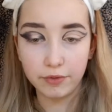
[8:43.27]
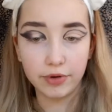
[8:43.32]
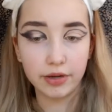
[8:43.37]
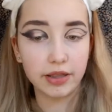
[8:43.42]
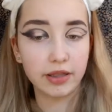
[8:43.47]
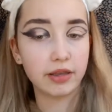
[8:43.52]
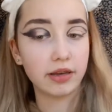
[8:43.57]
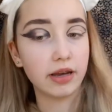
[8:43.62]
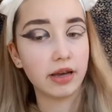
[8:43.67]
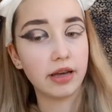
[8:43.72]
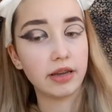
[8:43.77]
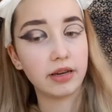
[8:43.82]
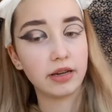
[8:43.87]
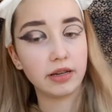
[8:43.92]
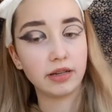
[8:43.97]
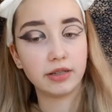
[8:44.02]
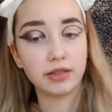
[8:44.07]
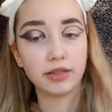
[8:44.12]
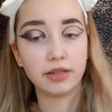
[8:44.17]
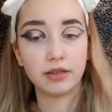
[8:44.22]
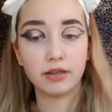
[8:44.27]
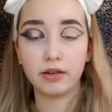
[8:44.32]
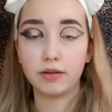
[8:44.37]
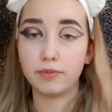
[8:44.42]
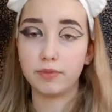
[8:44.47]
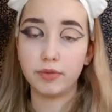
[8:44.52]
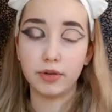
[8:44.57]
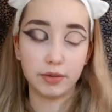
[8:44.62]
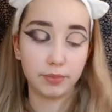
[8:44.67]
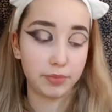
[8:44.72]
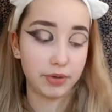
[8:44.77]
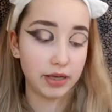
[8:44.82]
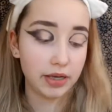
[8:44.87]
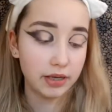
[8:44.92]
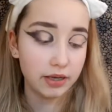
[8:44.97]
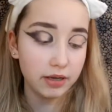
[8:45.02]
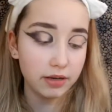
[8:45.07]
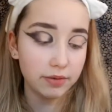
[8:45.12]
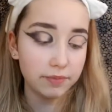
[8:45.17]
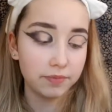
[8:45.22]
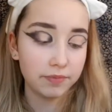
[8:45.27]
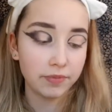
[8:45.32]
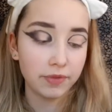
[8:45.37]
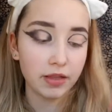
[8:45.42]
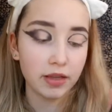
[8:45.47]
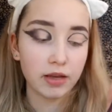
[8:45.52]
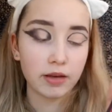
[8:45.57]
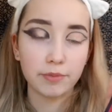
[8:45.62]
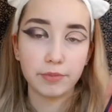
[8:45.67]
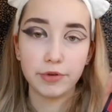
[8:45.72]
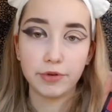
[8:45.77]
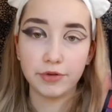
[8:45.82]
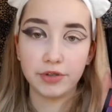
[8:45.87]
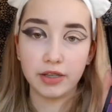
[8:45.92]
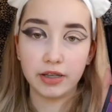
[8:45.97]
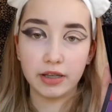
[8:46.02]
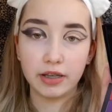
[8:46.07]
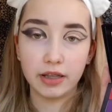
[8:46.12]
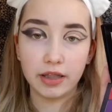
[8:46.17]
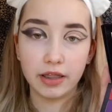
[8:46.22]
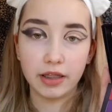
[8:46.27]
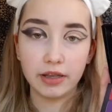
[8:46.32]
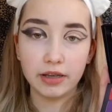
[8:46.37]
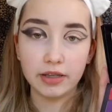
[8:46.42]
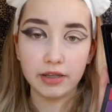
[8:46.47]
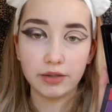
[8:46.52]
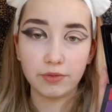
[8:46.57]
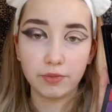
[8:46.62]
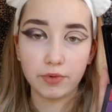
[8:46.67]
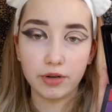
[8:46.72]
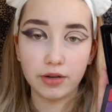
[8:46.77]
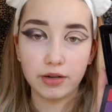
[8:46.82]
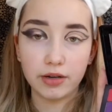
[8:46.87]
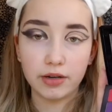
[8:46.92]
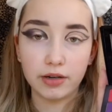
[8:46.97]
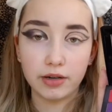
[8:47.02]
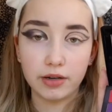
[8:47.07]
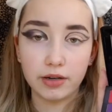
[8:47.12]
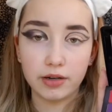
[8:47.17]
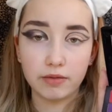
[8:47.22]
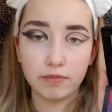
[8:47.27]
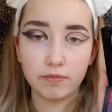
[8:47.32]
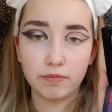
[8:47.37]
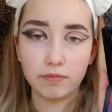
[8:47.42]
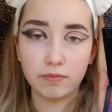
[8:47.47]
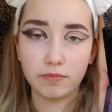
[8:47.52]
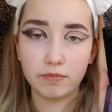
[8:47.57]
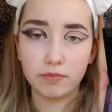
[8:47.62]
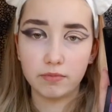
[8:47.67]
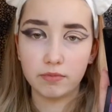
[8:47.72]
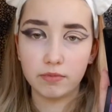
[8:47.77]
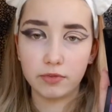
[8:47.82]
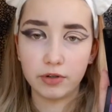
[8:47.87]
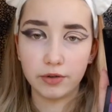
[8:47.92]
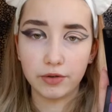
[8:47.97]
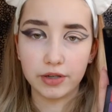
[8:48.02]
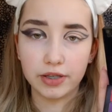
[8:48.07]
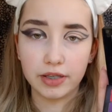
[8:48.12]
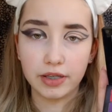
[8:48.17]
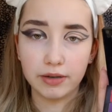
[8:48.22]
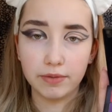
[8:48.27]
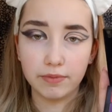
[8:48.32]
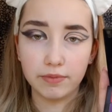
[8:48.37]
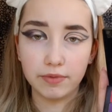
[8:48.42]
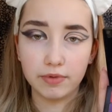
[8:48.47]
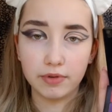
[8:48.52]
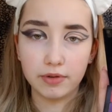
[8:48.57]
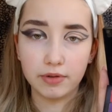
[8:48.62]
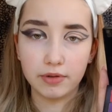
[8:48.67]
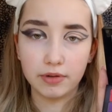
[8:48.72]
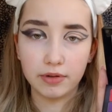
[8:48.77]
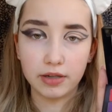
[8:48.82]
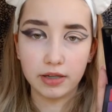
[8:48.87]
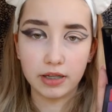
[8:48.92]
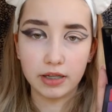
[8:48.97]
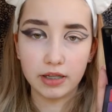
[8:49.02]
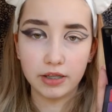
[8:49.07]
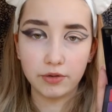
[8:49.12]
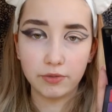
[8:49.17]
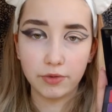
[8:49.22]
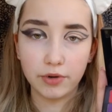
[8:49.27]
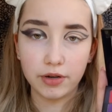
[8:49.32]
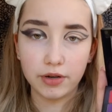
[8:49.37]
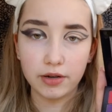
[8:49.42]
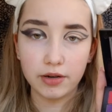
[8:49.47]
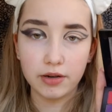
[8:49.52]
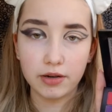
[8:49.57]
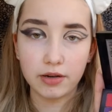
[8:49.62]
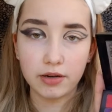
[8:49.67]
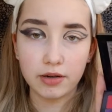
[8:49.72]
with adding some pink using this one. Where is it? This one.